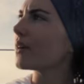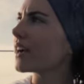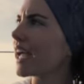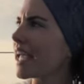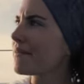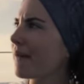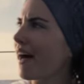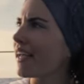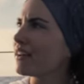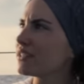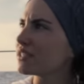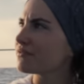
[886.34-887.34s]
we're eight
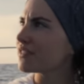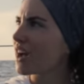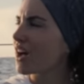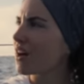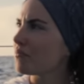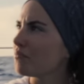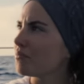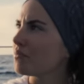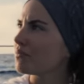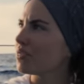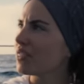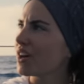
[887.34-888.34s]
miles from
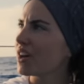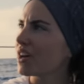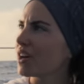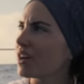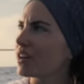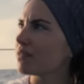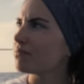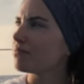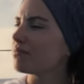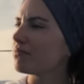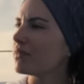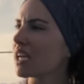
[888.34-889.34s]
the
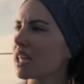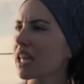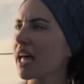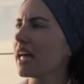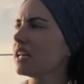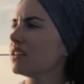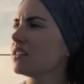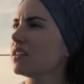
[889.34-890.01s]
inlet.